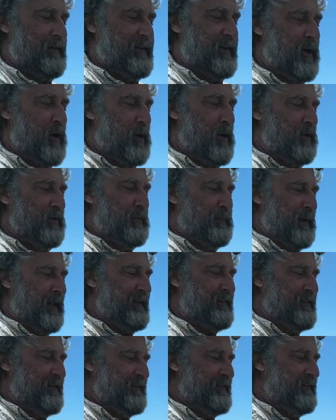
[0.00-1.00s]
go to
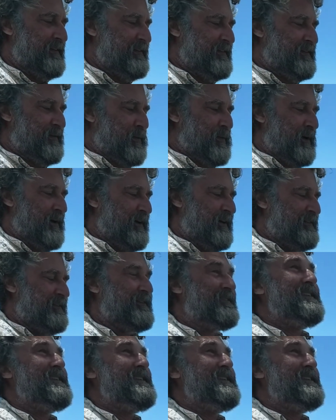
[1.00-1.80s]
places where it's